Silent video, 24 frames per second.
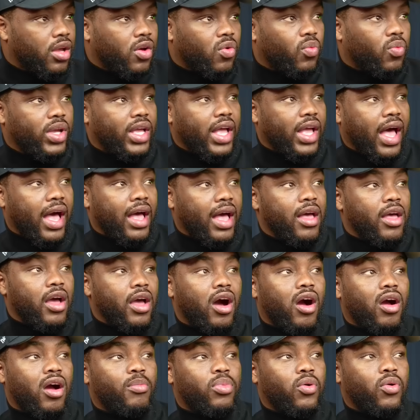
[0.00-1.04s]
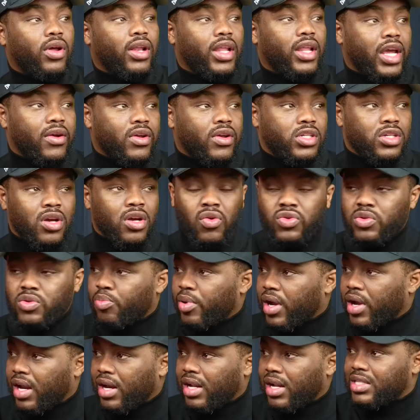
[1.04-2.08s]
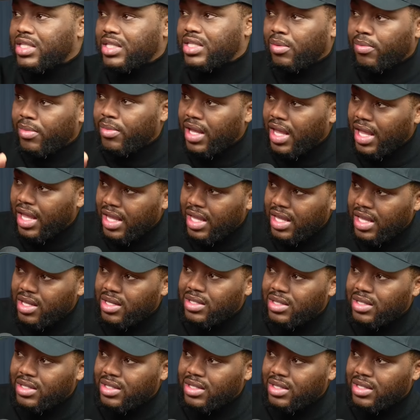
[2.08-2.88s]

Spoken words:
We got our boy Larry Jones bringing us some heat